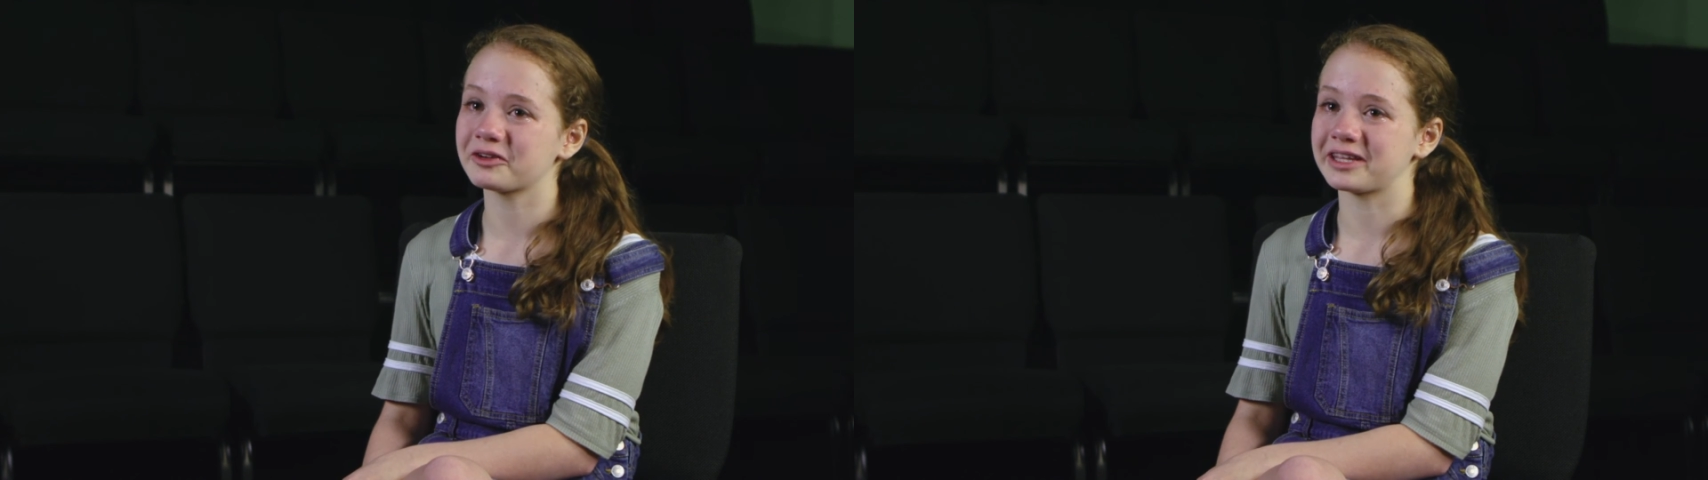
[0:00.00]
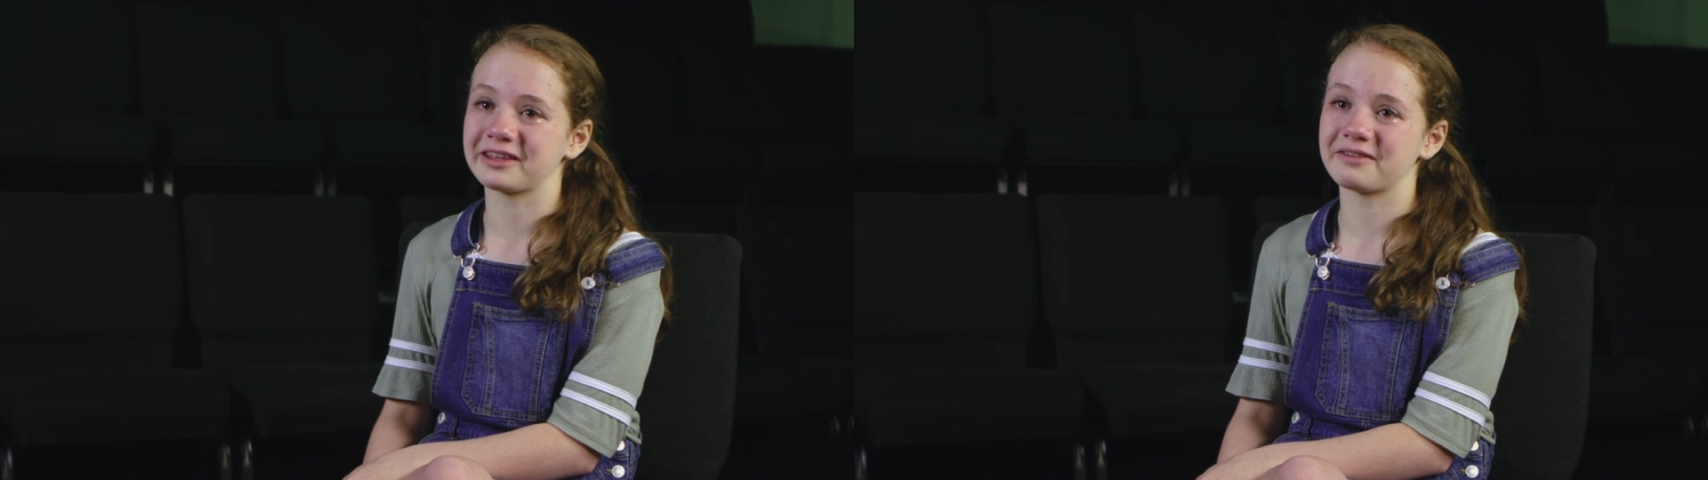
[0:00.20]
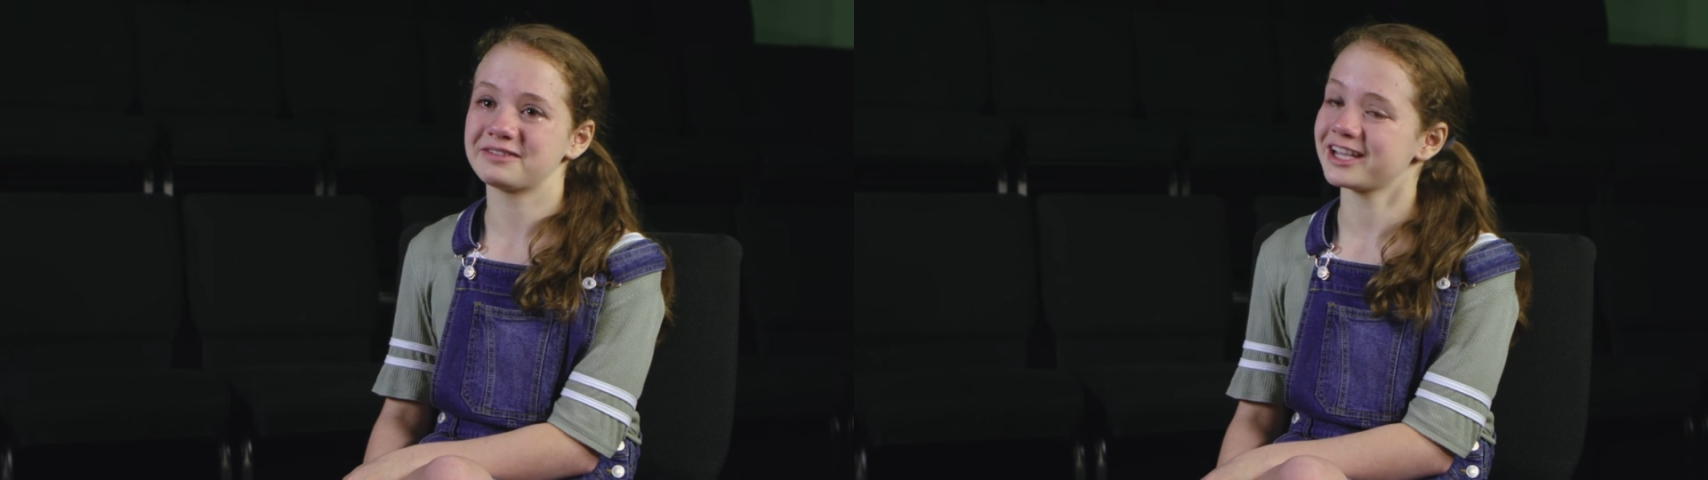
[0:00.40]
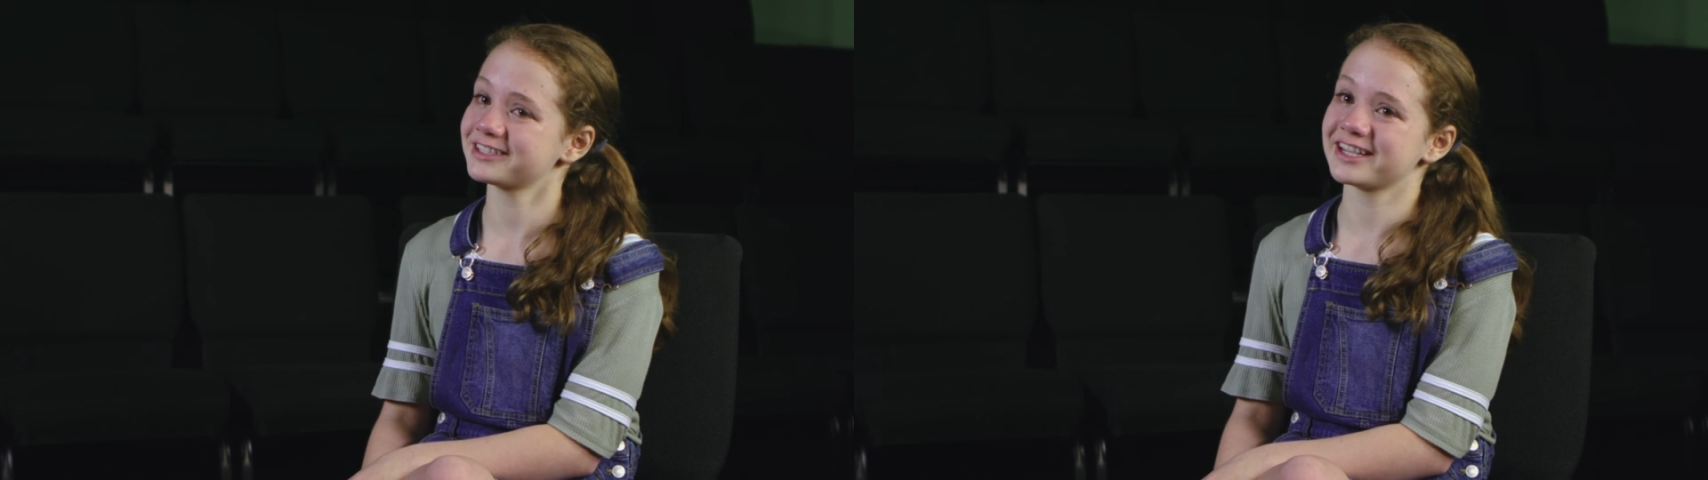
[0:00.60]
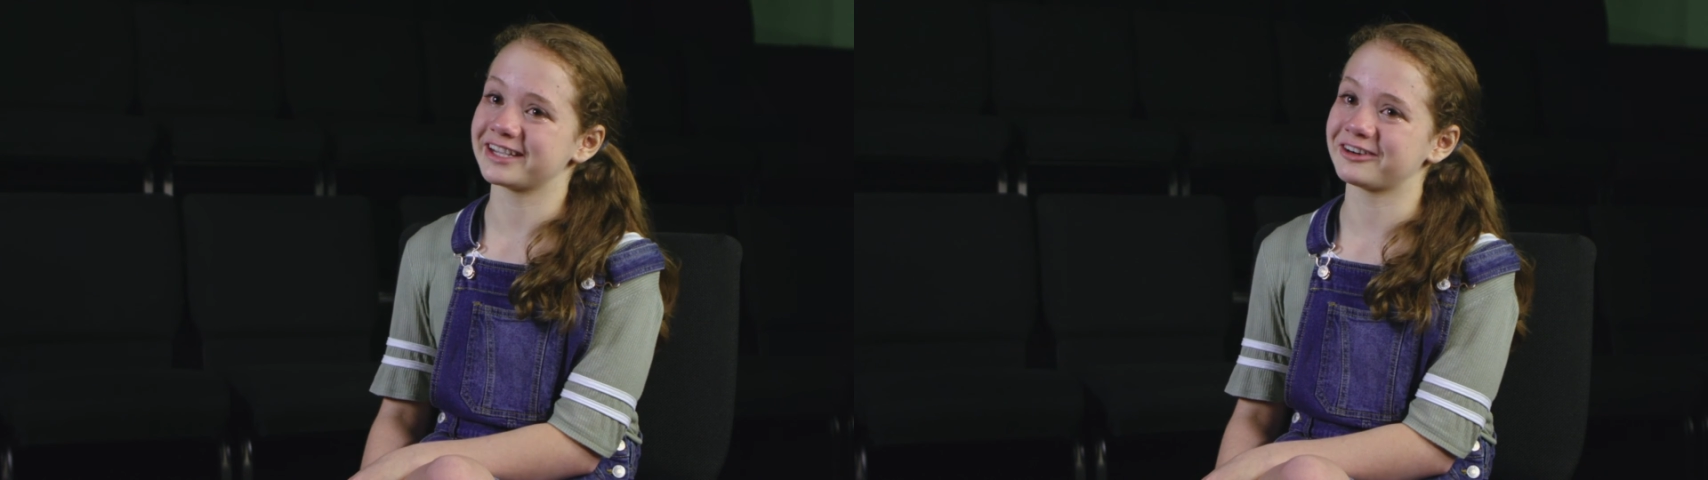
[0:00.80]
or they love
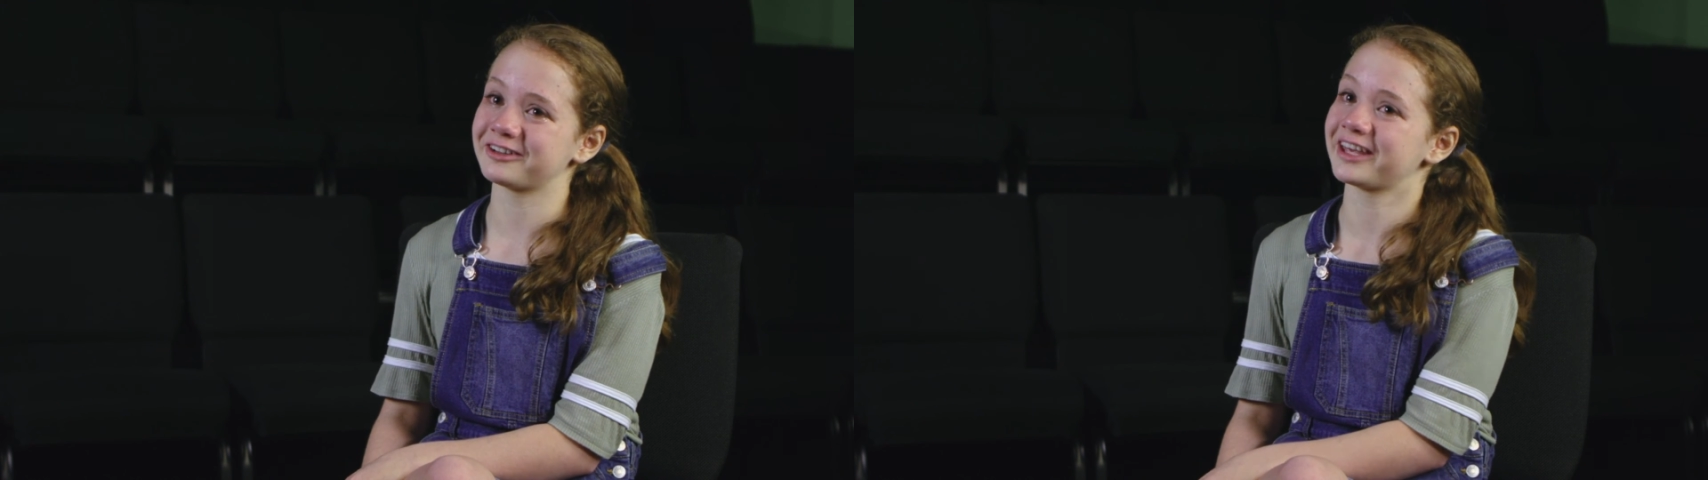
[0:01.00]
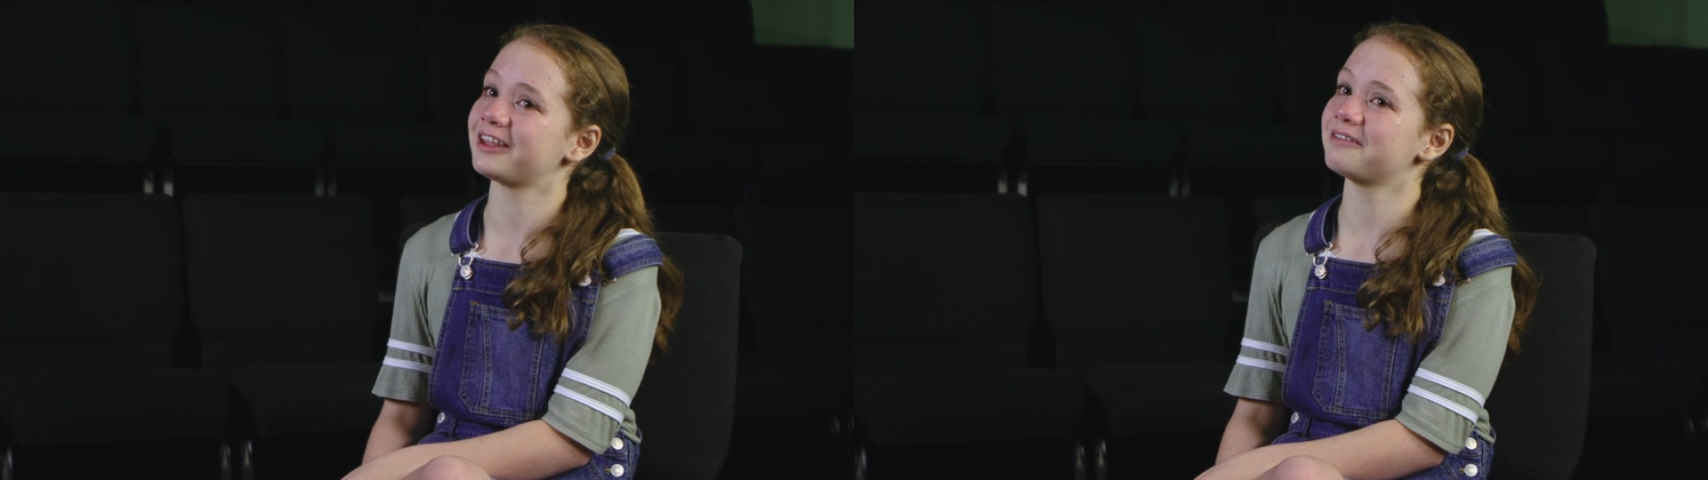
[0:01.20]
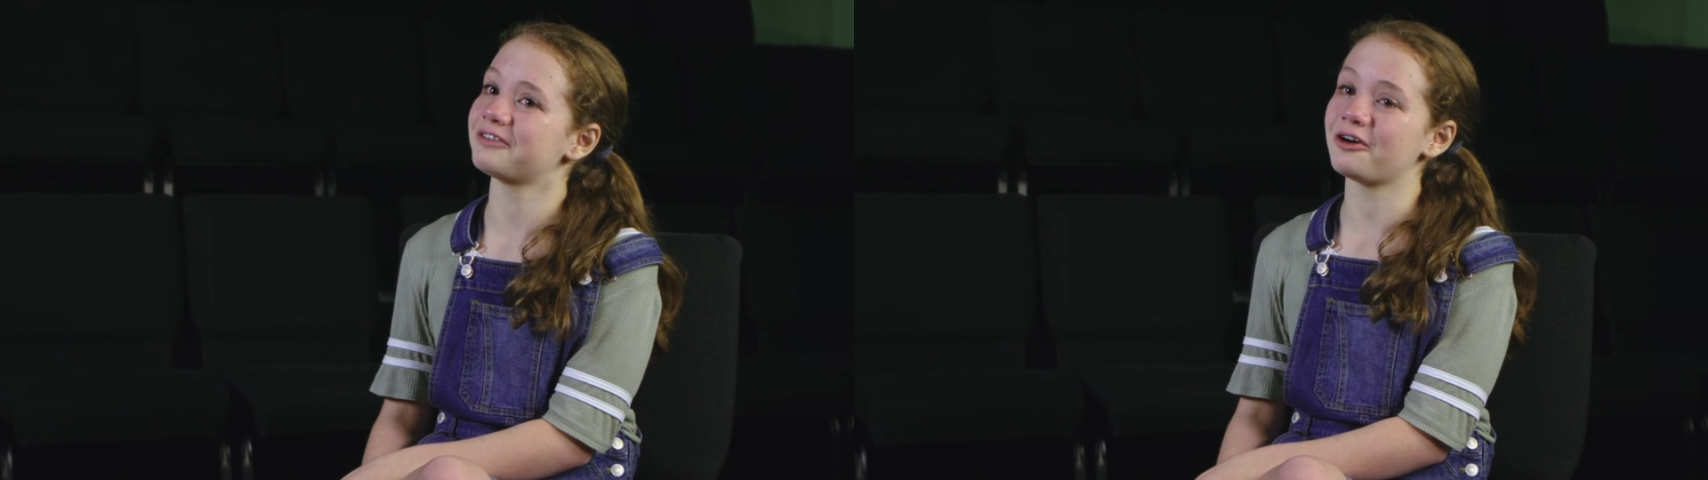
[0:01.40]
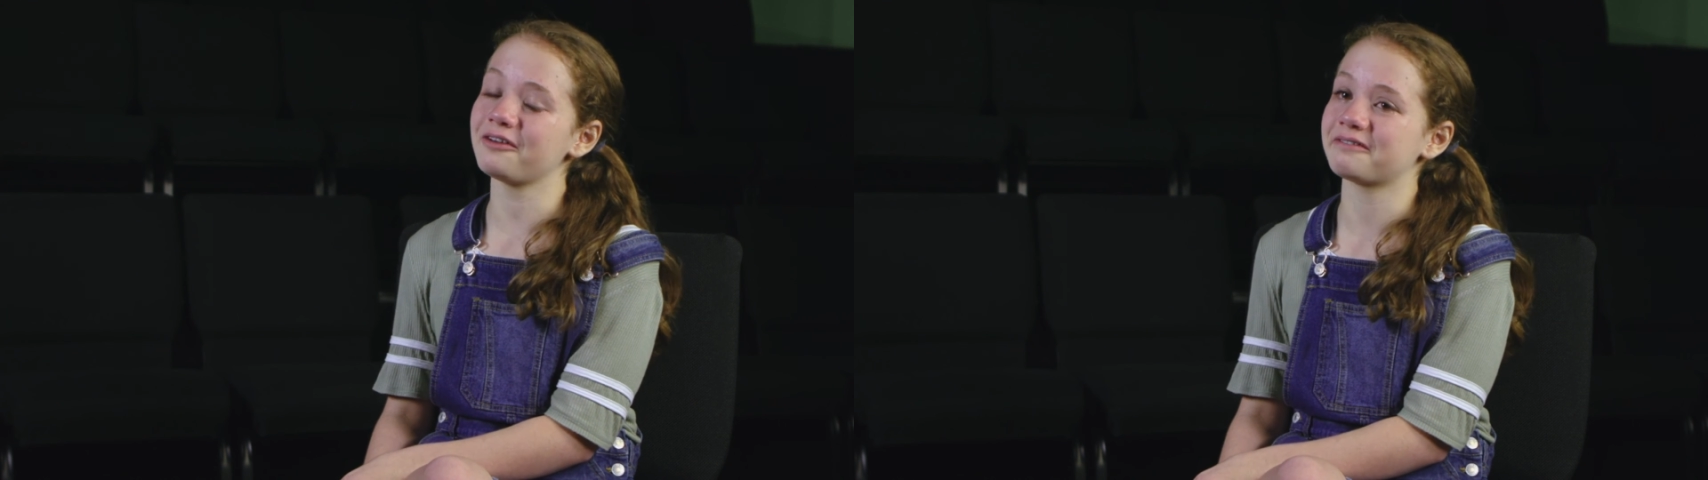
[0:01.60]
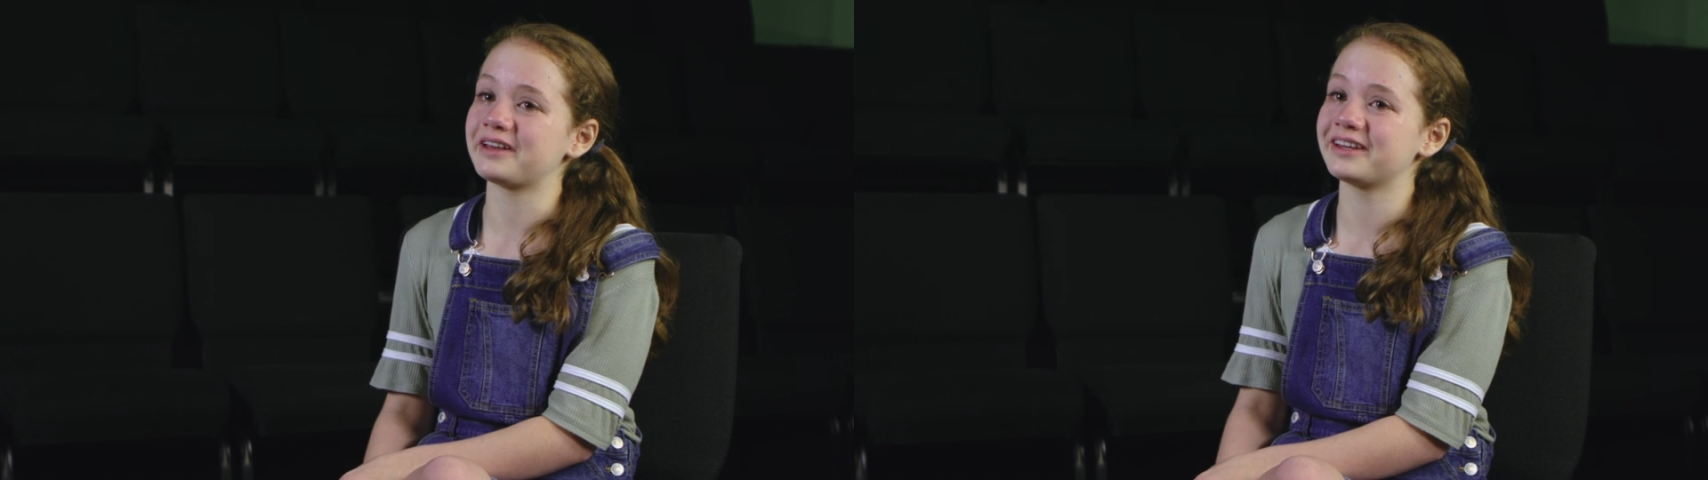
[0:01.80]
dancing, or they love
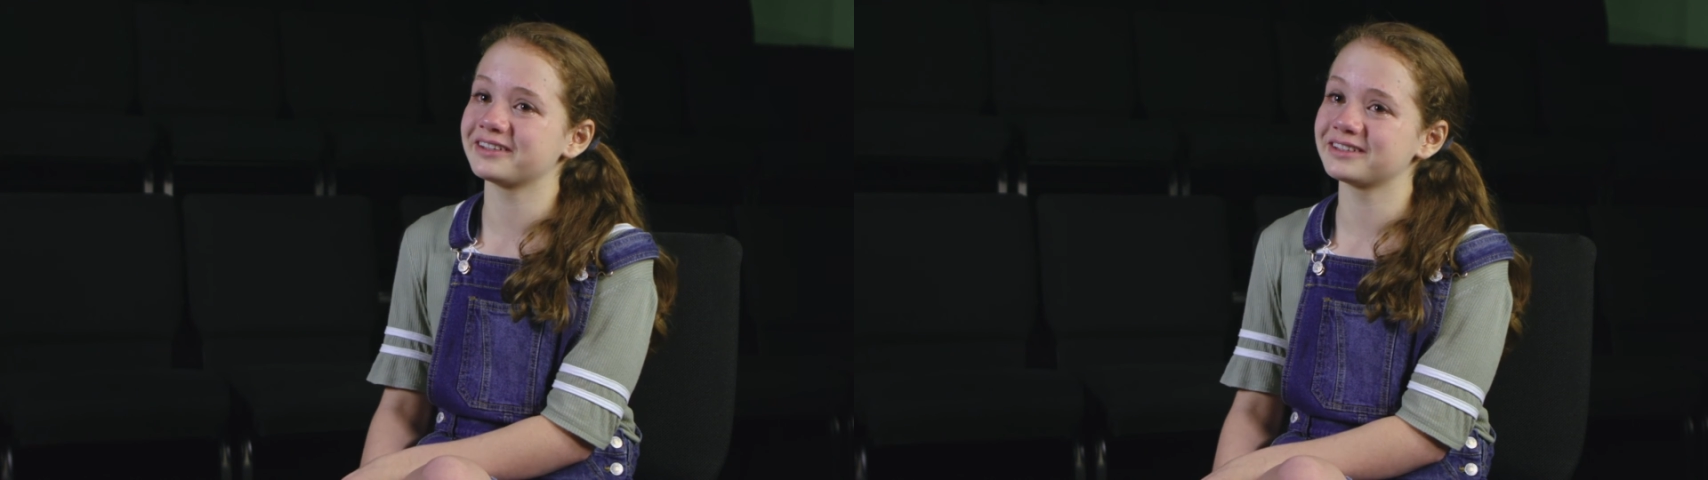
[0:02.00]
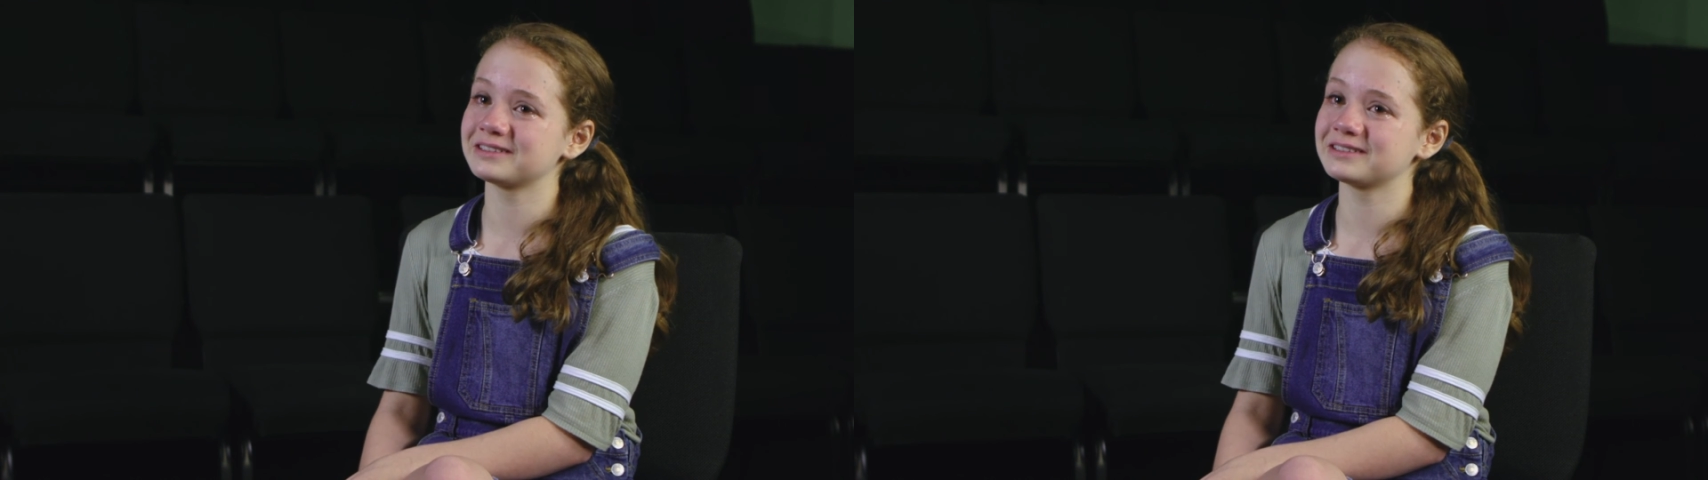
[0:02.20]
all of it.